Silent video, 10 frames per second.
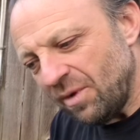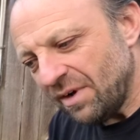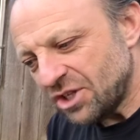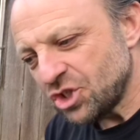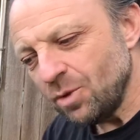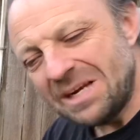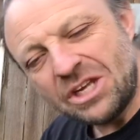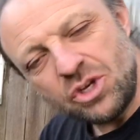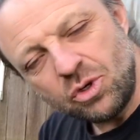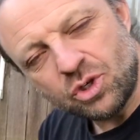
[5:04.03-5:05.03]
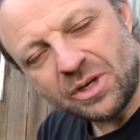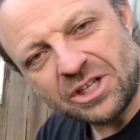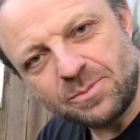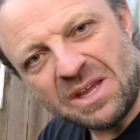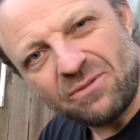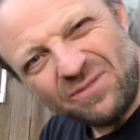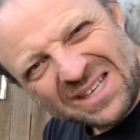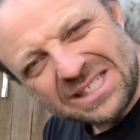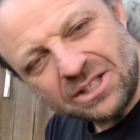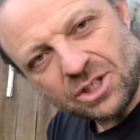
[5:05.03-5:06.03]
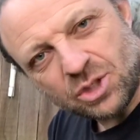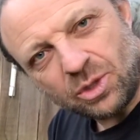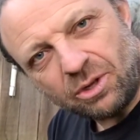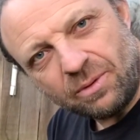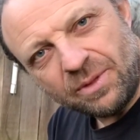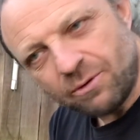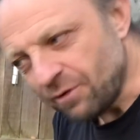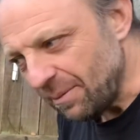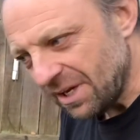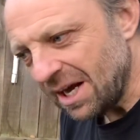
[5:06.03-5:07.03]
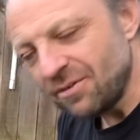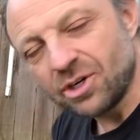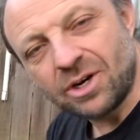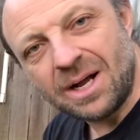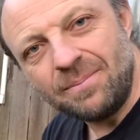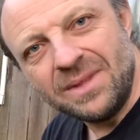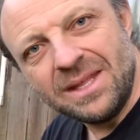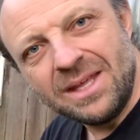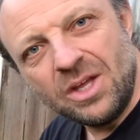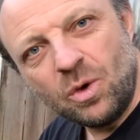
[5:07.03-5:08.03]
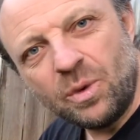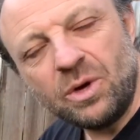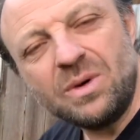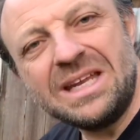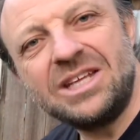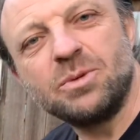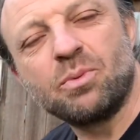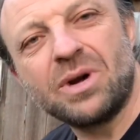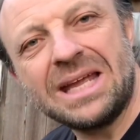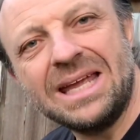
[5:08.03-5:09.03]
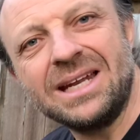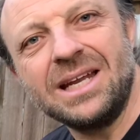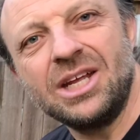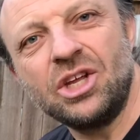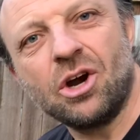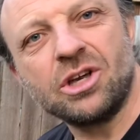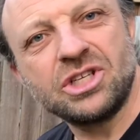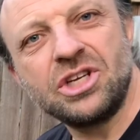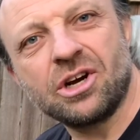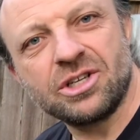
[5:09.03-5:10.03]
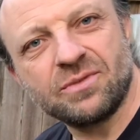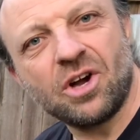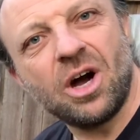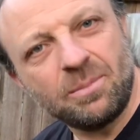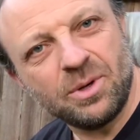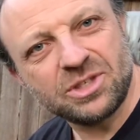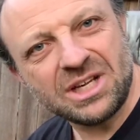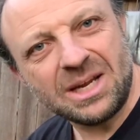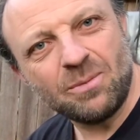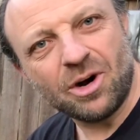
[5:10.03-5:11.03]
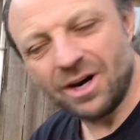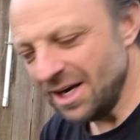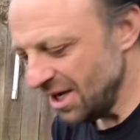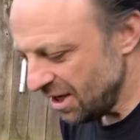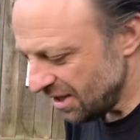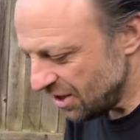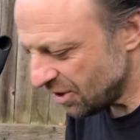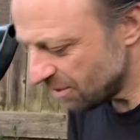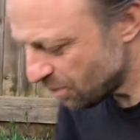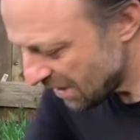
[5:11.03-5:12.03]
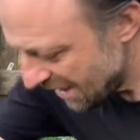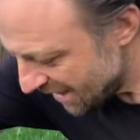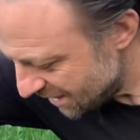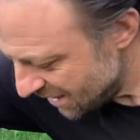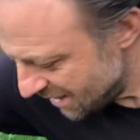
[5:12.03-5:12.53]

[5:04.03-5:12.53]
got so many nutrients being fixed in the soil from the cover crop, we don't need to bring in yards and yards of compost anymore. You can bring in